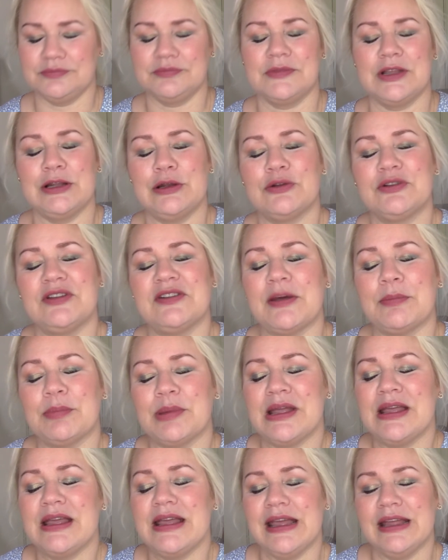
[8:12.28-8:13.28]
looked it up.
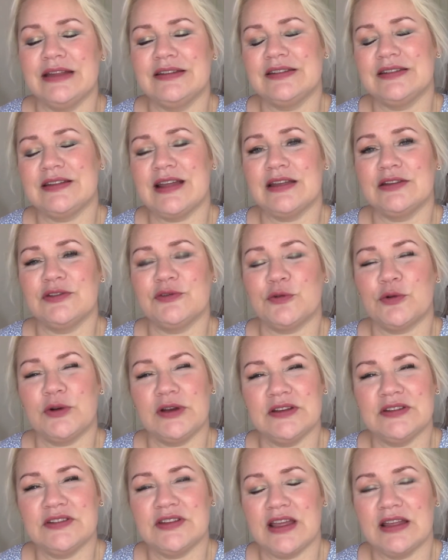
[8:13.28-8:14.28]
It stands for
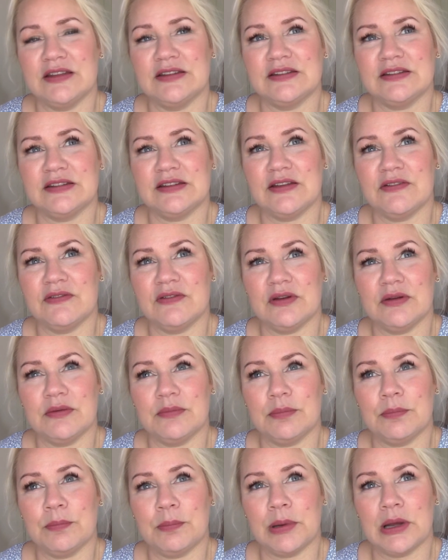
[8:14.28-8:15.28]
Intensive
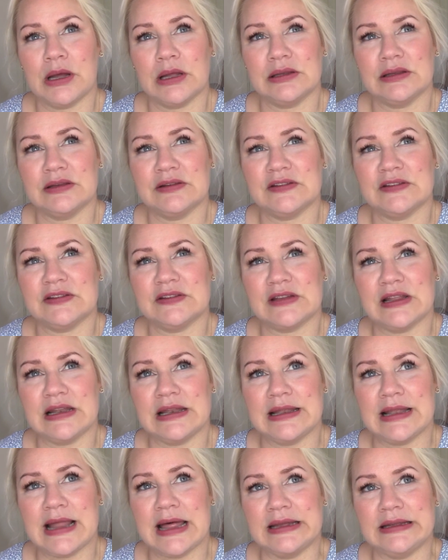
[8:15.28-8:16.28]
Pulse
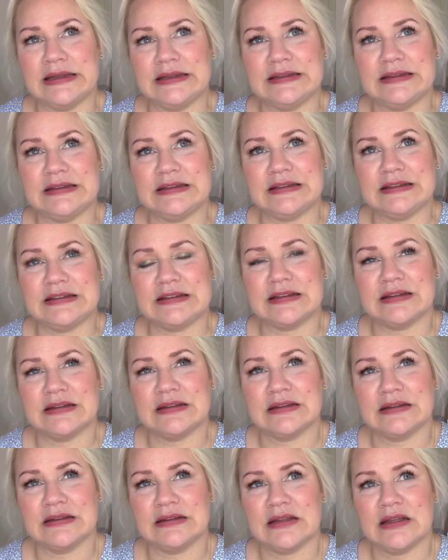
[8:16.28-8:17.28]
Light,
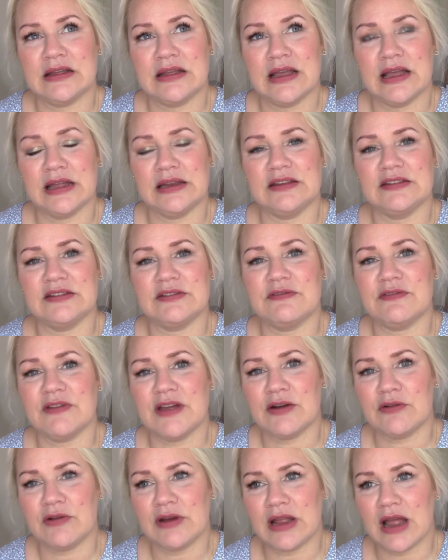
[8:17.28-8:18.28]
and it's a
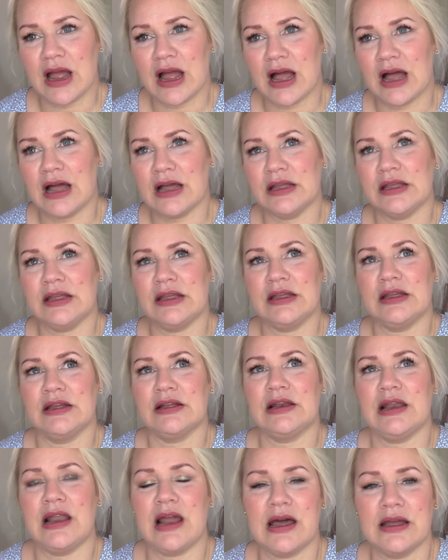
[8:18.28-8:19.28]
very high
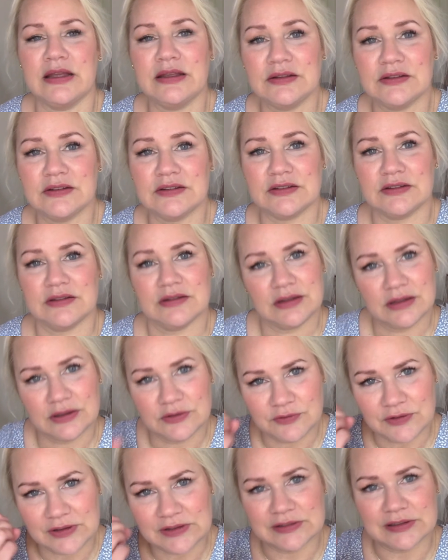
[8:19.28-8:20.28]
light. It
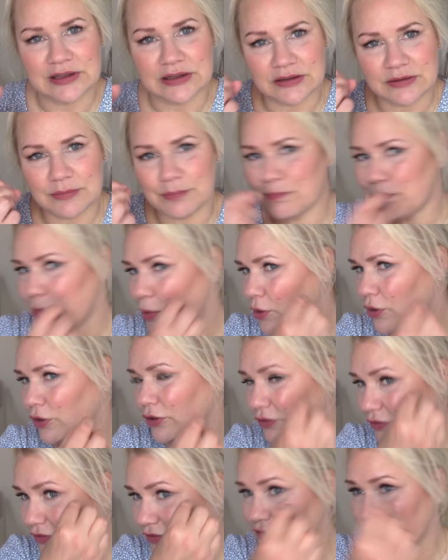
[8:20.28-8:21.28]
feels like
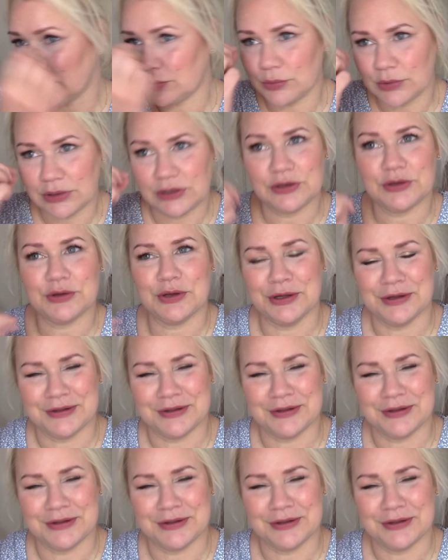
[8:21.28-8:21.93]
burns when you